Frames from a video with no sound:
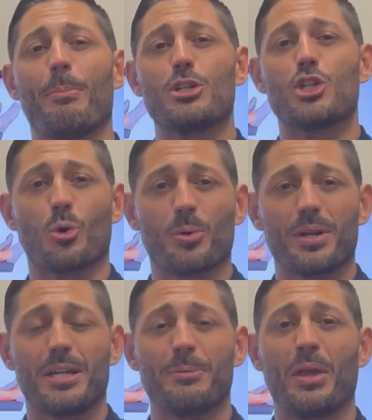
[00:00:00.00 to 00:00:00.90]

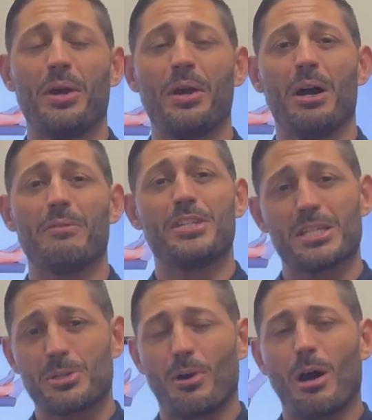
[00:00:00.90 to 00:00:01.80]
majority of
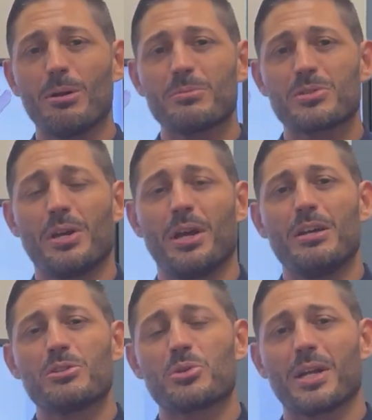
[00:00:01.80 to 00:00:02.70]
disc problems.
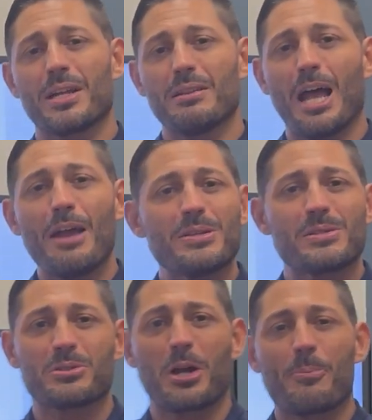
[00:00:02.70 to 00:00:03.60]
So at Life
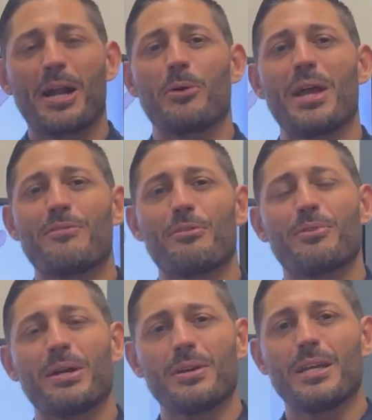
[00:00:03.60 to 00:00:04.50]
Essentials Chiropractic, we have a
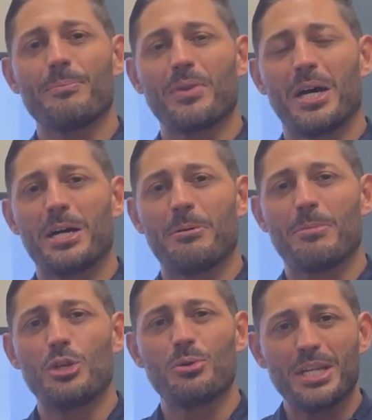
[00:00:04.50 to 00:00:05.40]
very
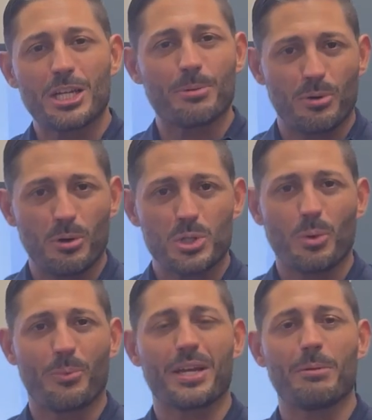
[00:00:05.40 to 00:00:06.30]
unique approach
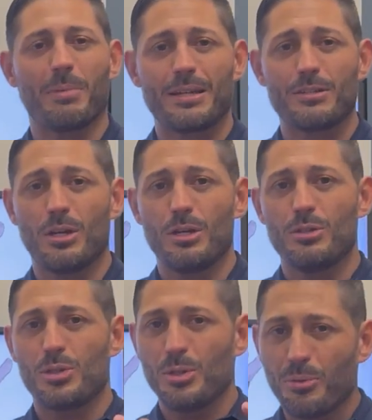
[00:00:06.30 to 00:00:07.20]
where we combine
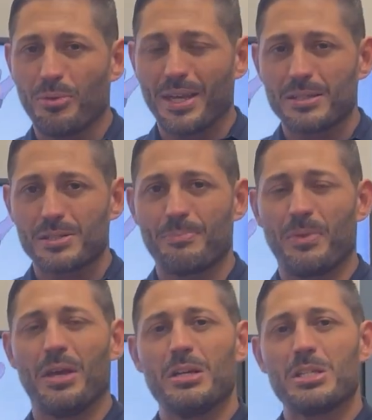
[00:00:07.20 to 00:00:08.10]
two things:
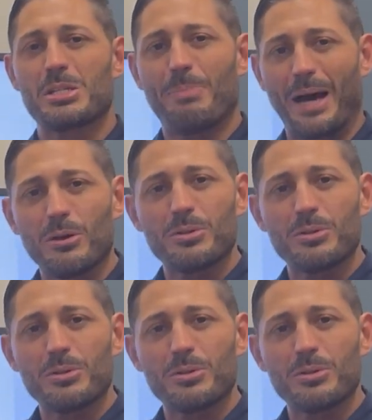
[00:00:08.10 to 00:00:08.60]
spinal